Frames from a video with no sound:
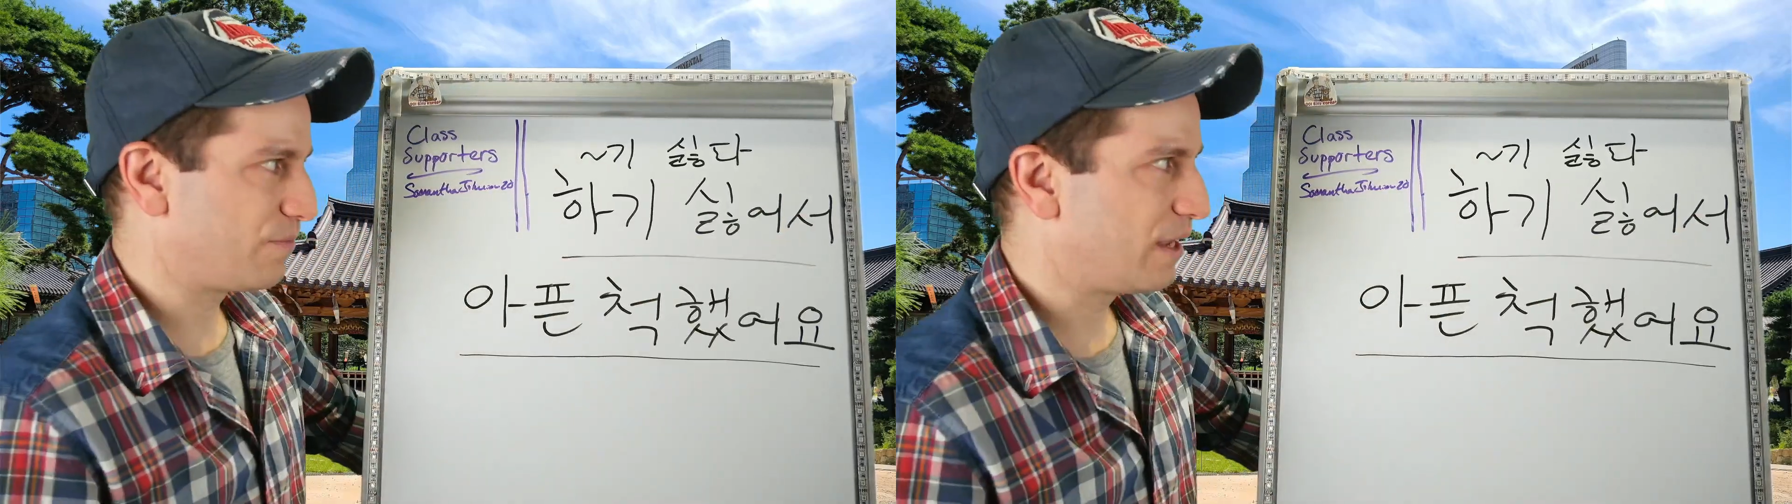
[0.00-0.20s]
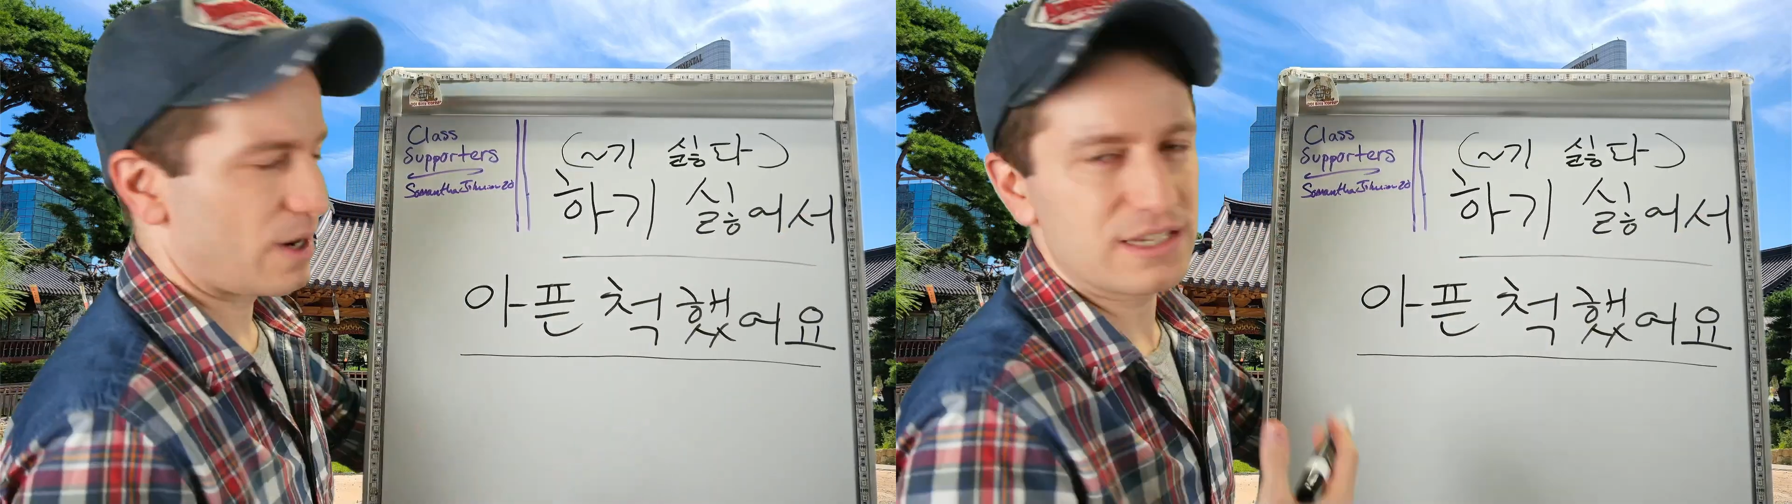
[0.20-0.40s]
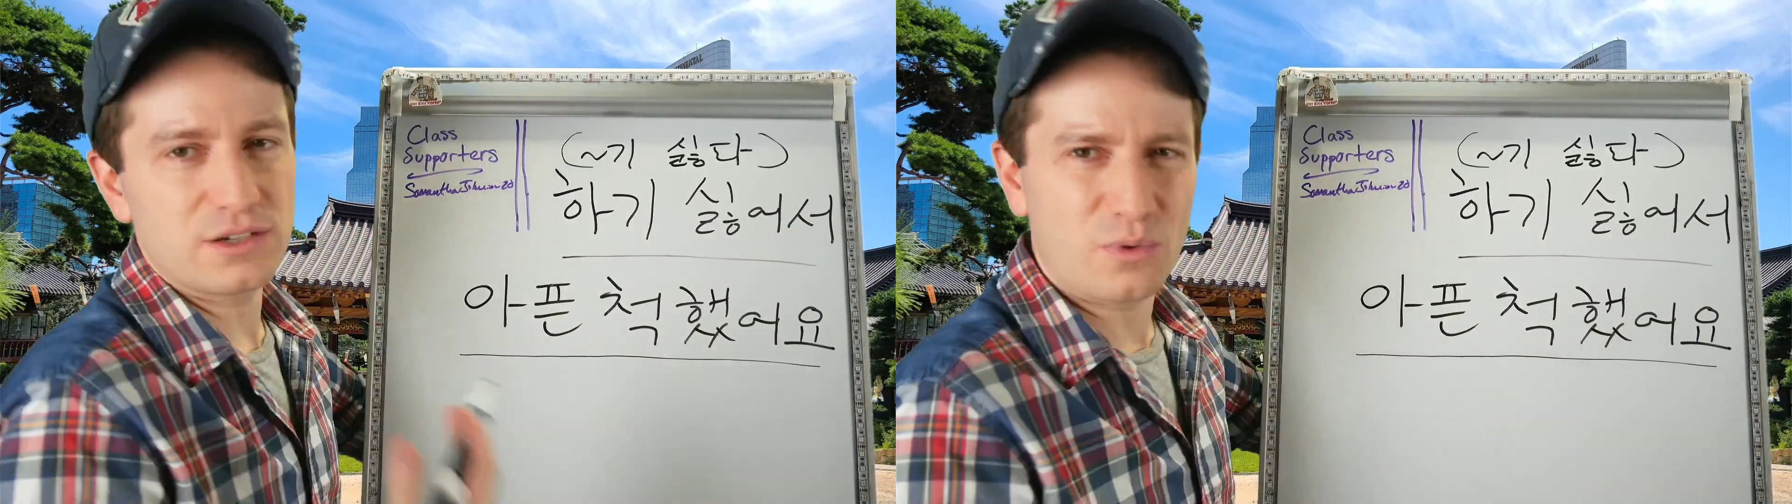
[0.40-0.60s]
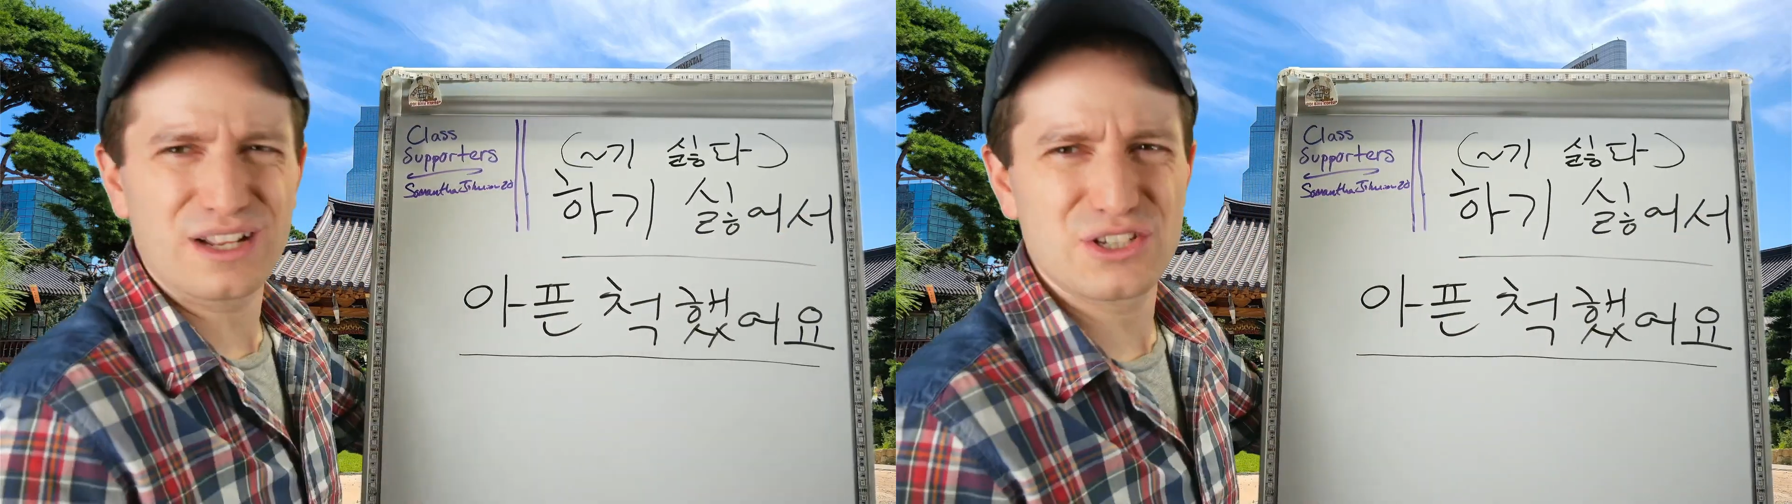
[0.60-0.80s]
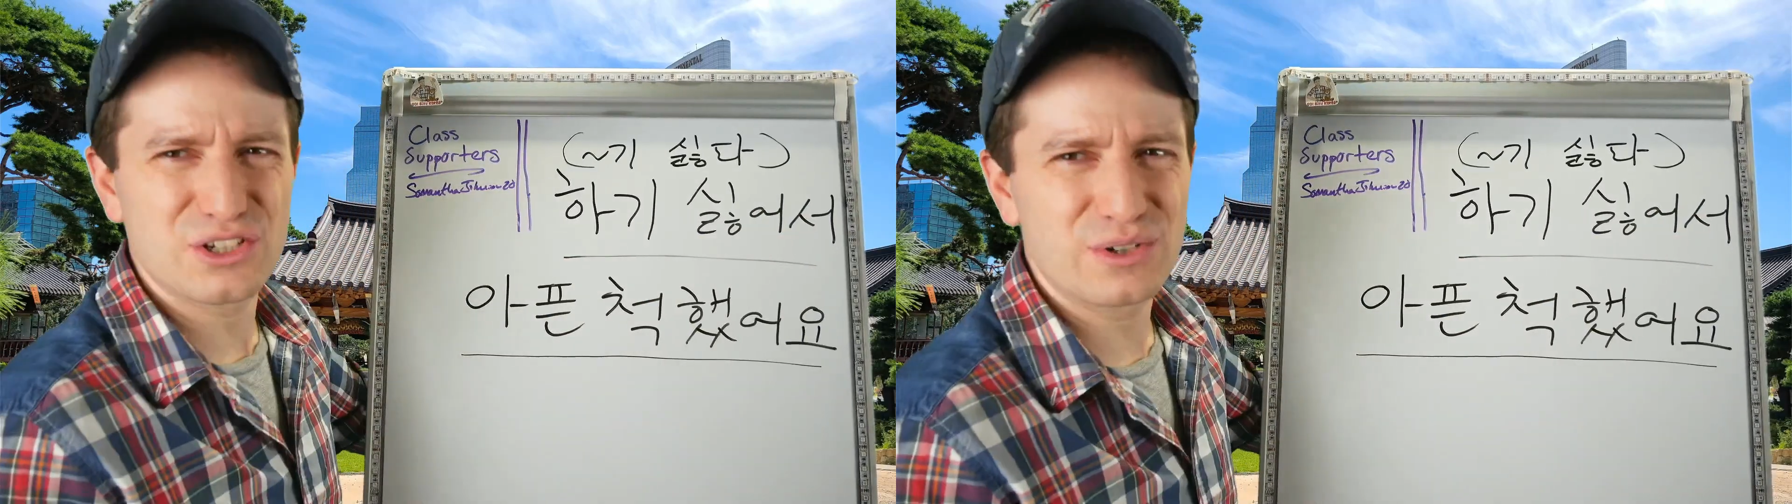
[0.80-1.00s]
So I didn't
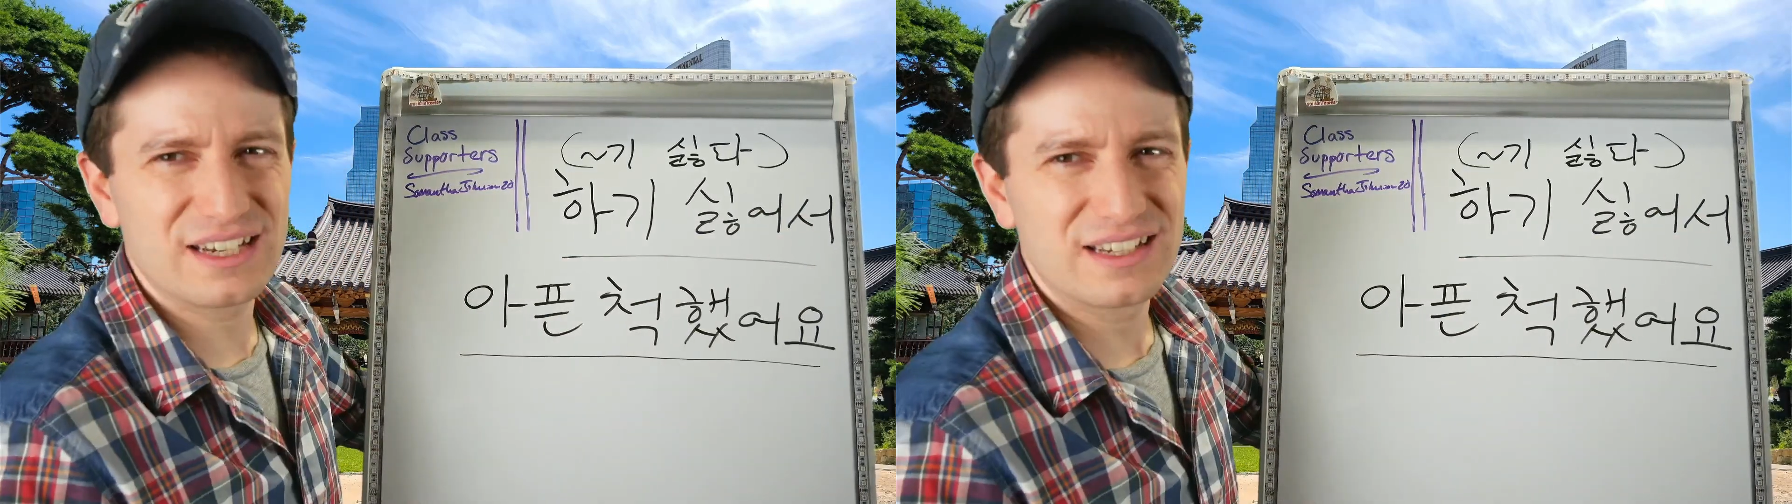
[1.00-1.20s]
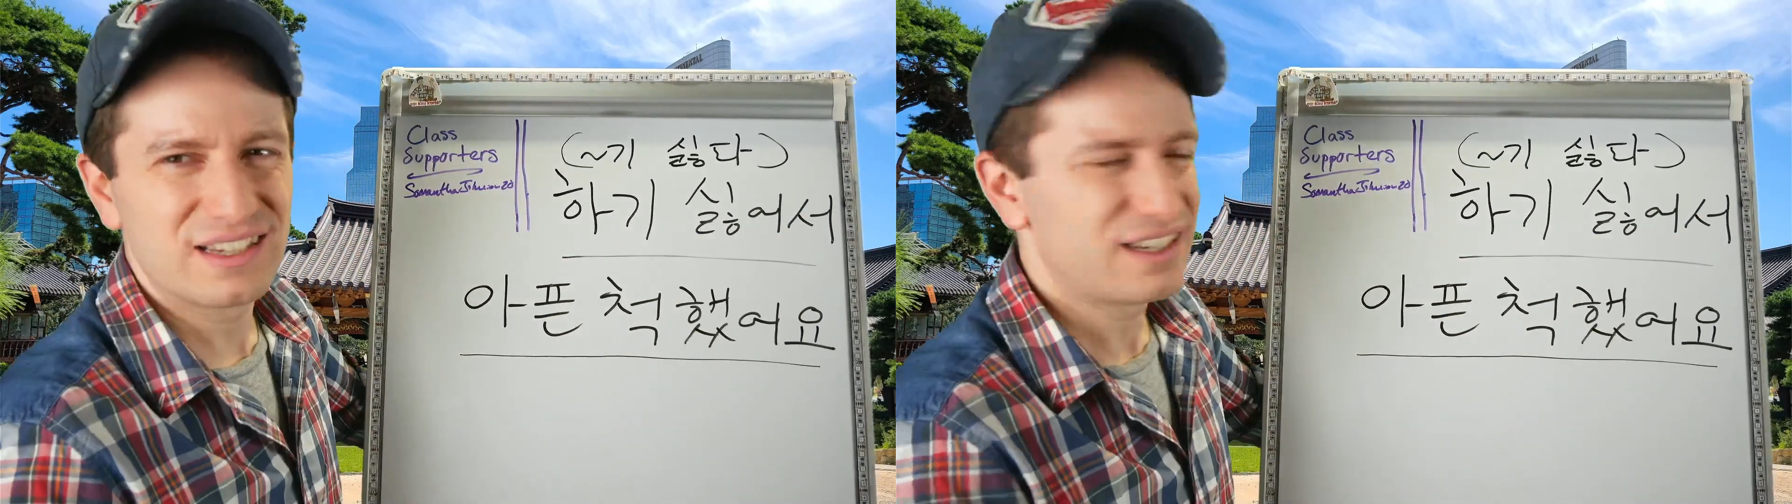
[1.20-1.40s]
want to do it.